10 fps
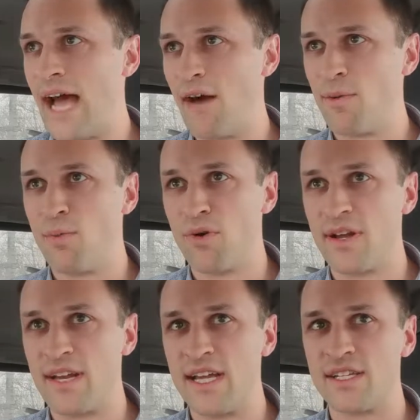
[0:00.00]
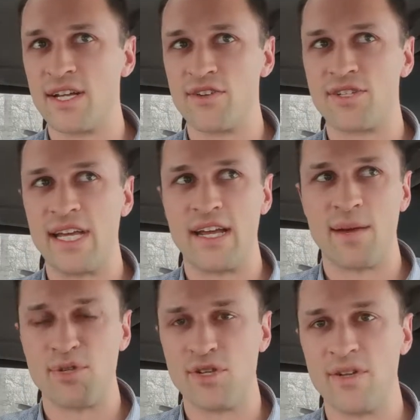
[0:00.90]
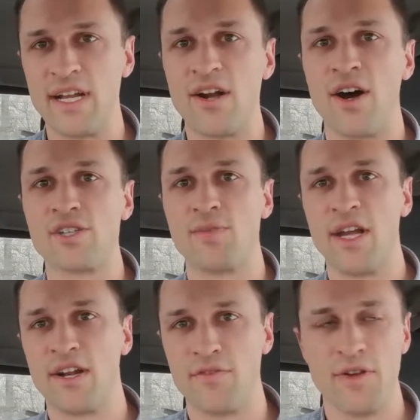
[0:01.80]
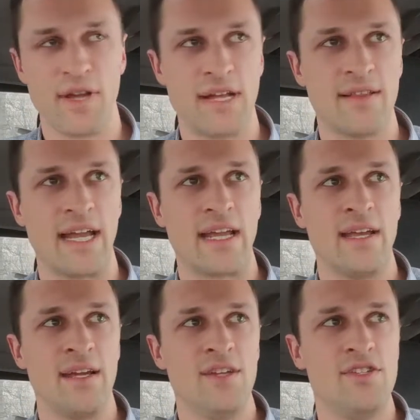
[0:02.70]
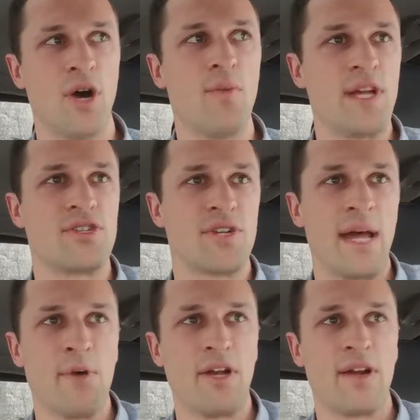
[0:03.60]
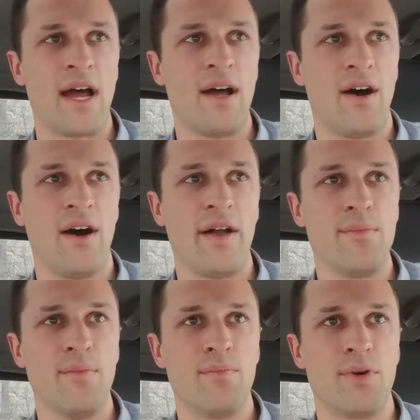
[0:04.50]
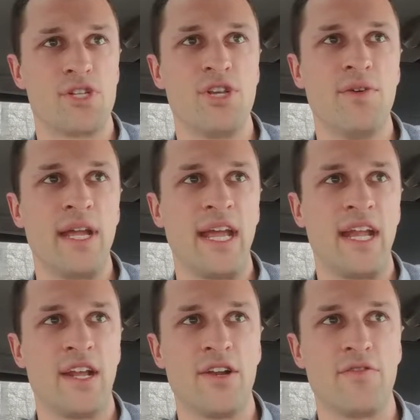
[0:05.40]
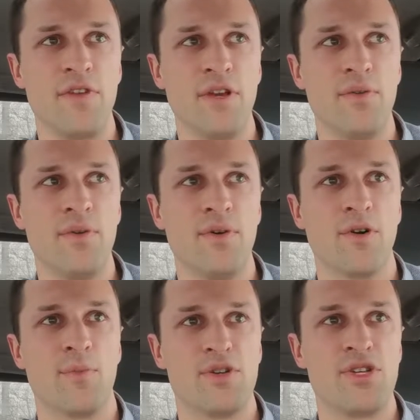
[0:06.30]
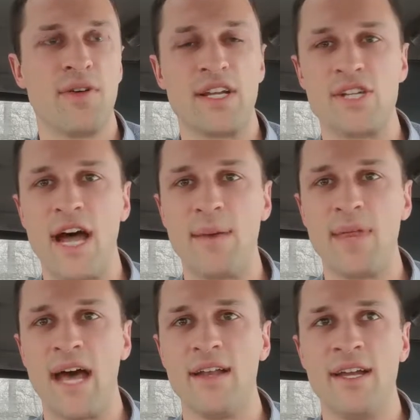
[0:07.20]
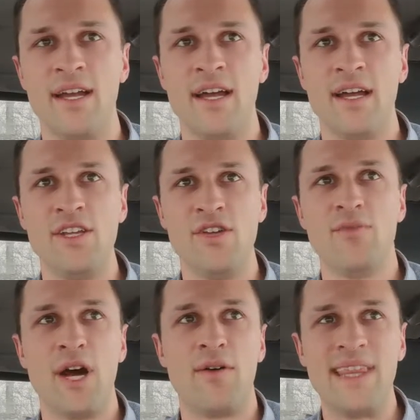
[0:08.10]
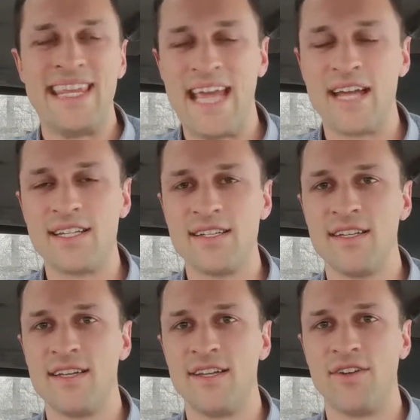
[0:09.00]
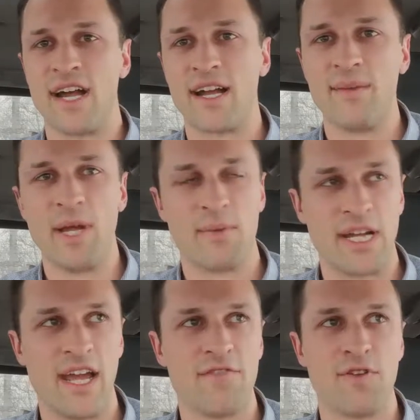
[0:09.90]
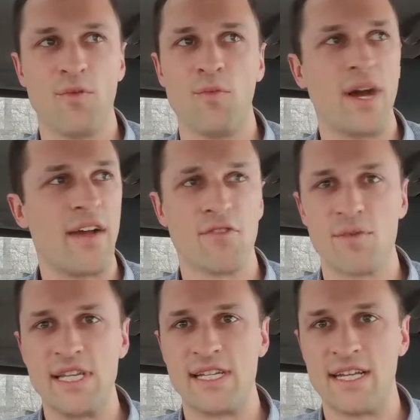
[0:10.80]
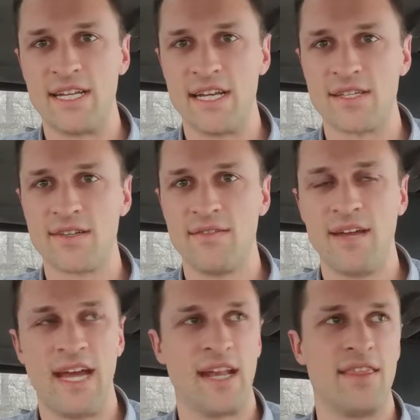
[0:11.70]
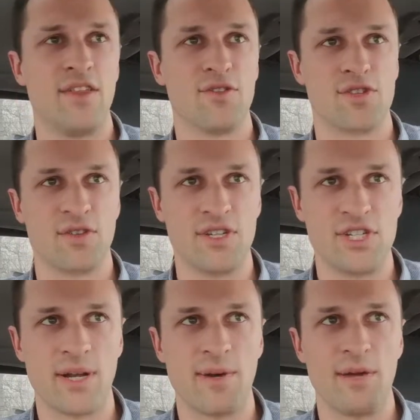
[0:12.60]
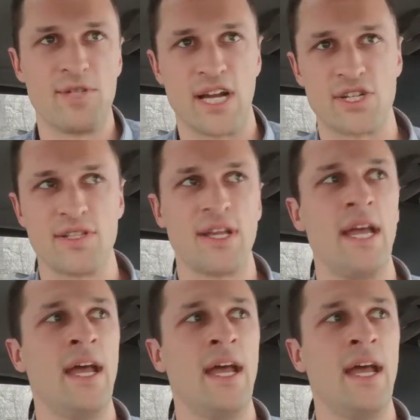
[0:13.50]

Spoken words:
how important it is to understand opportunity cost when interviewing. Like, don't waste your time on pursuing an interview or pursuing a job that in the end you're not going to be able to get for whatever reason it is. And those are legitimate objections.